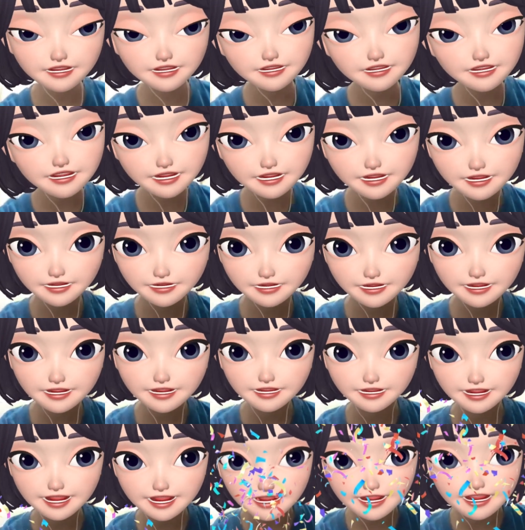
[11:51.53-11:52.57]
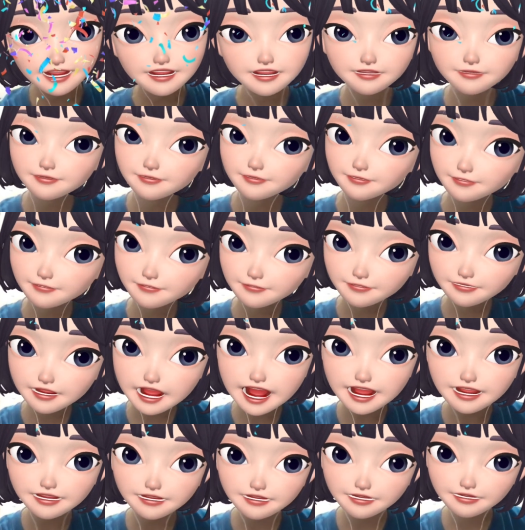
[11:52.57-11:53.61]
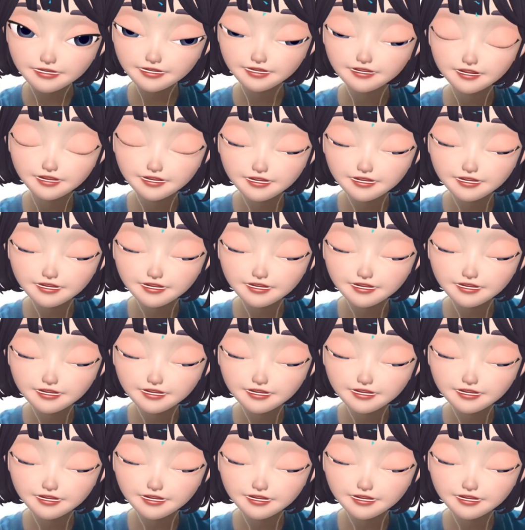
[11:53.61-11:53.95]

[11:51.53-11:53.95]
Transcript: Sacho Terazaki YouTube channel.